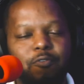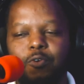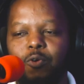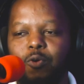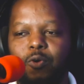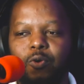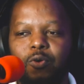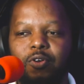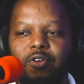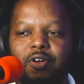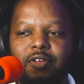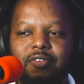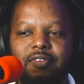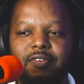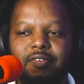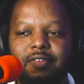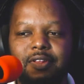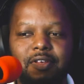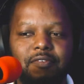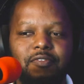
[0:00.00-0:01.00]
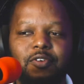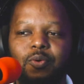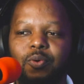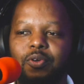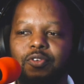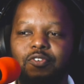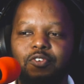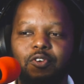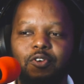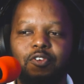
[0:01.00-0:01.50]
For not just Living
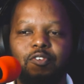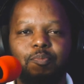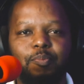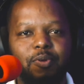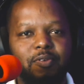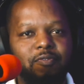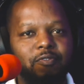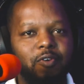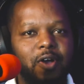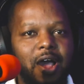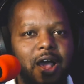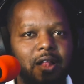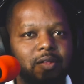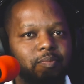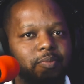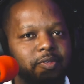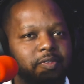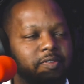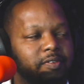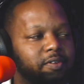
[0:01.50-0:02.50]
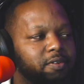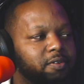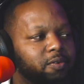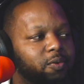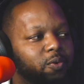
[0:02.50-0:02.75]
Word Church, but for Albertson.